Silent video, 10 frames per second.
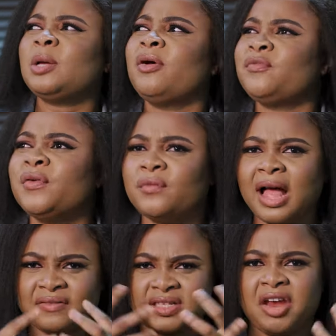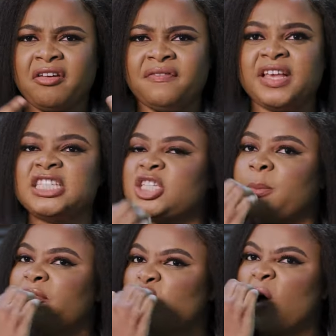Some of you even have scary faces,
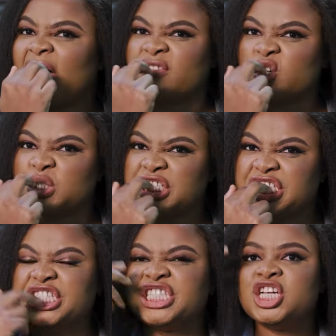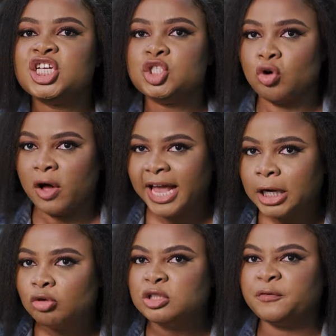some of you don't have no teeth, your hair
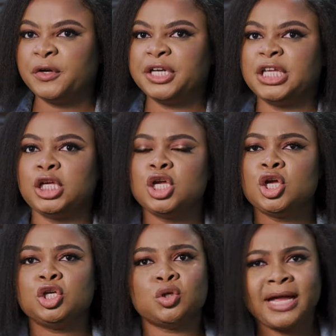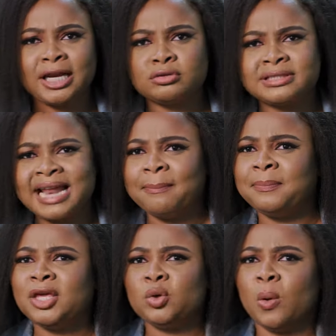looks funny, your hair looks
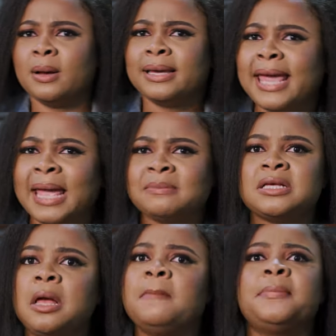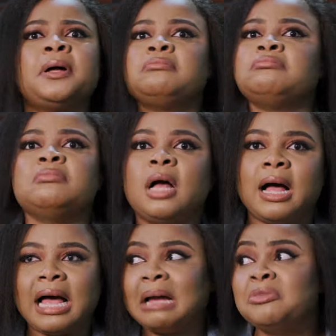nappy, you're unkempt, but
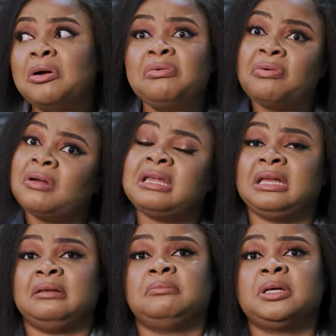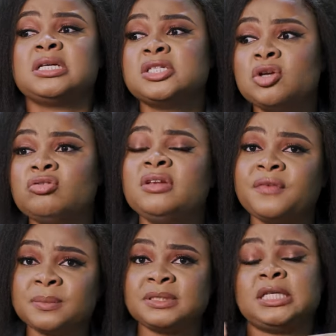I'm not running because your
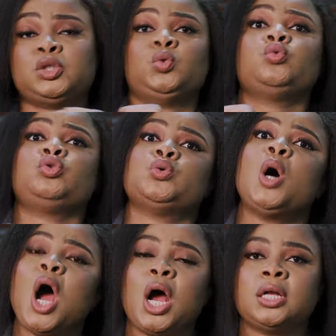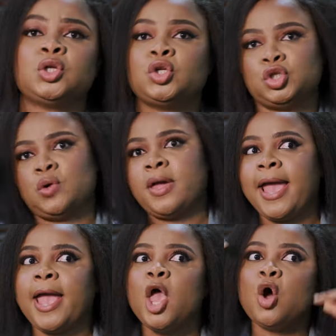uniform states who you are, not your
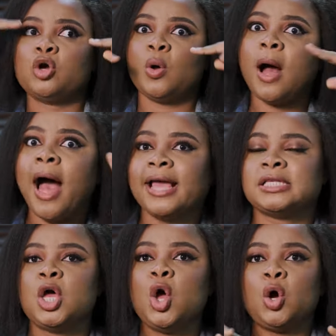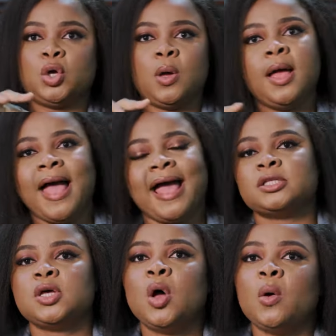hair or your eyes or your
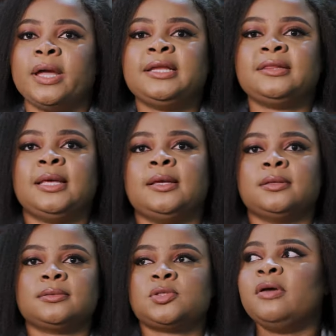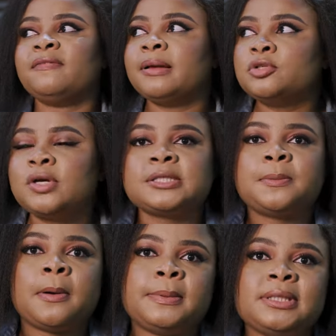hands or anything. So if I'm
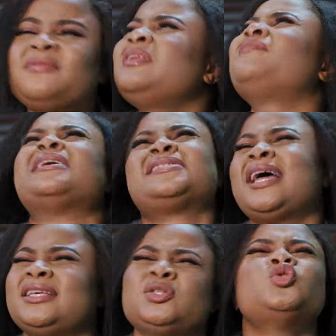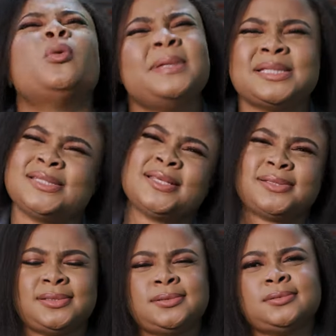dressed properly, even if I start, it's not your
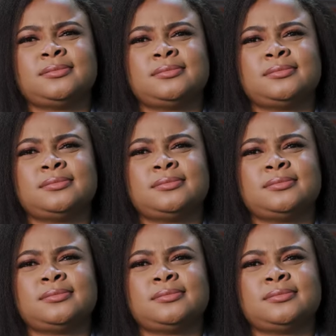business.